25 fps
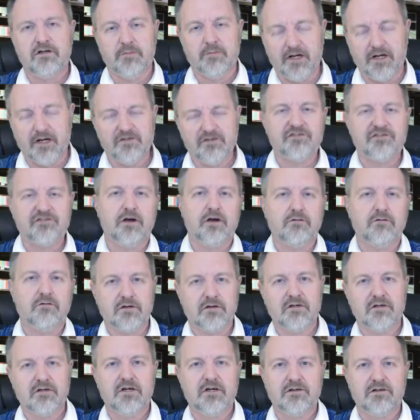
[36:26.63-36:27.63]
you may
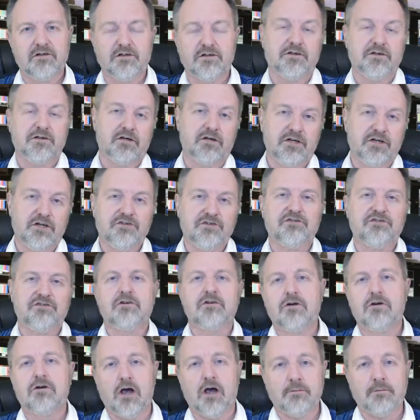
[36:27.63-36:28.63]
discover that there
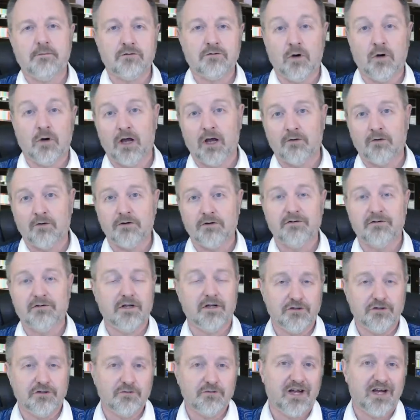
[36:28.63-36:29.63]
is common ground
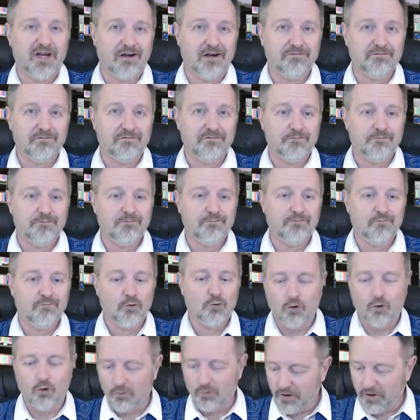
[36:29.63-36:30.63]
that you have.
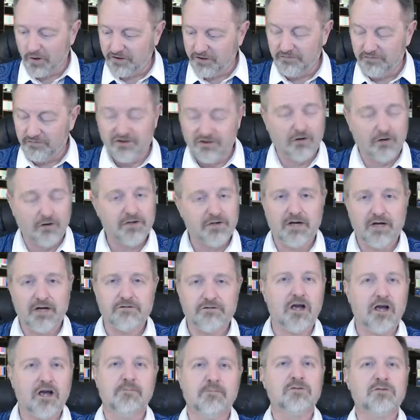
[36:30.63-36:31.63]
Or where you don't
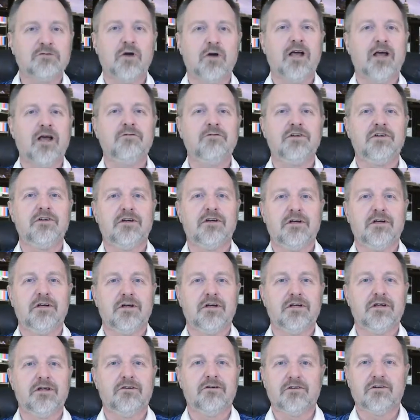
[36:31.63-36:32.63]
have common ground,
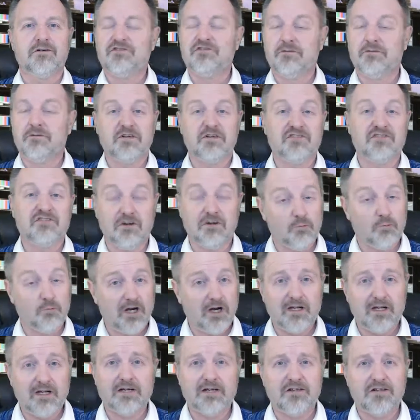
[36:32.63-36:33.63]
you can simply say,
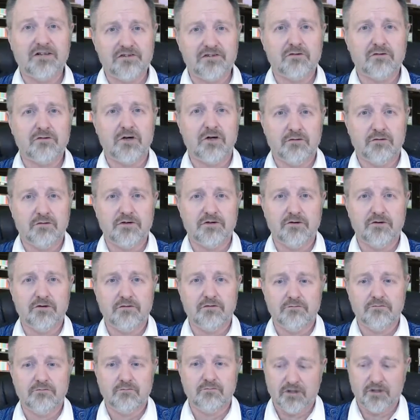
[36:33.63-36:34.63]
well, I disagree with
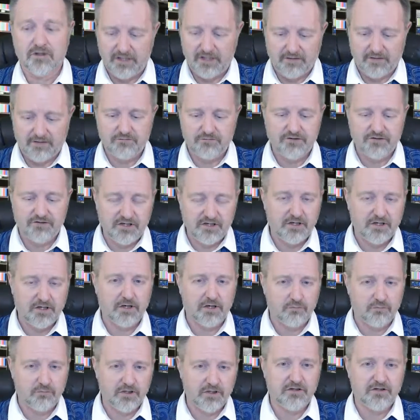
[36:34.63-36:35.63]
you. We'll have to
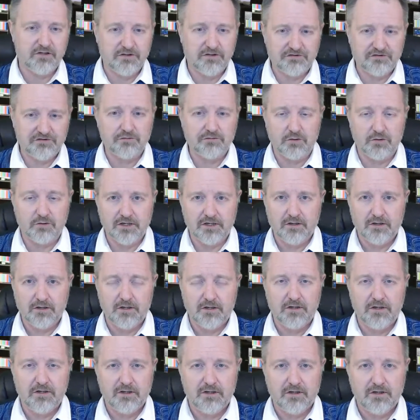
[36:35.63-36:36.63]
agree to disagree.
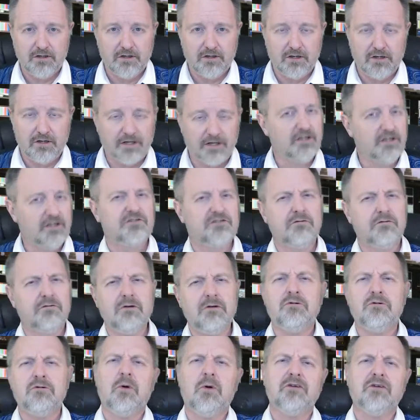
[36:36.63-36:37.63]
I
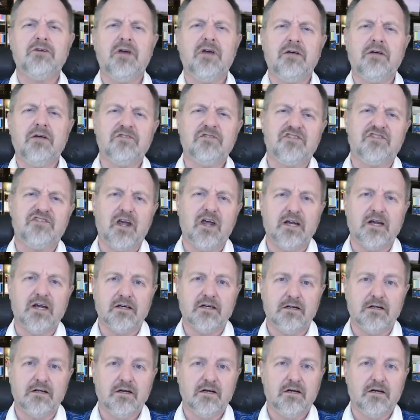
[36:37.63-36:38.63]
disagree with what you have to
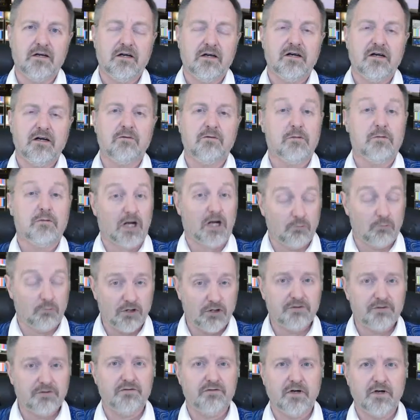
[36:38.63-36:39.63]
say, but I
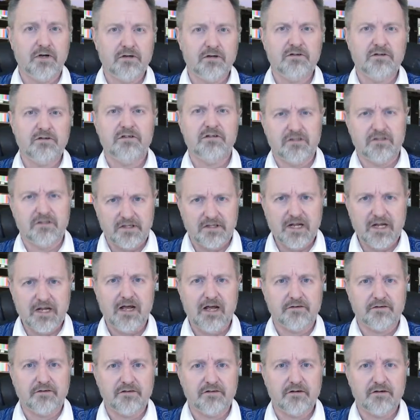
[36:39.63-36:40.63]
will defend to the
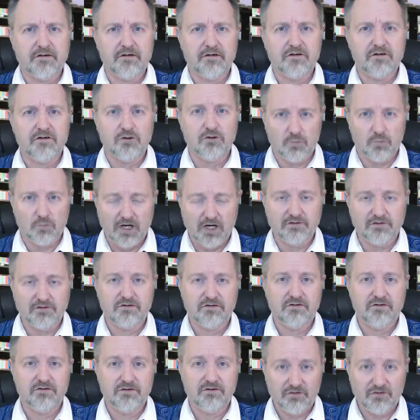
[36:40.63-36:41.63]
death your
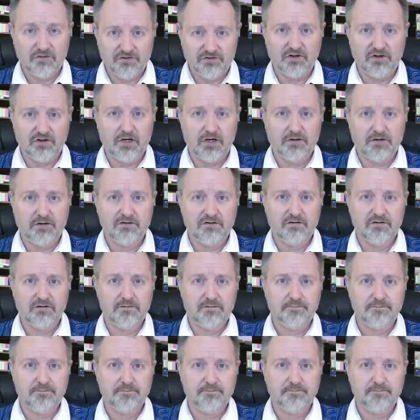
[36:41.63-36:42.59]
right to say it.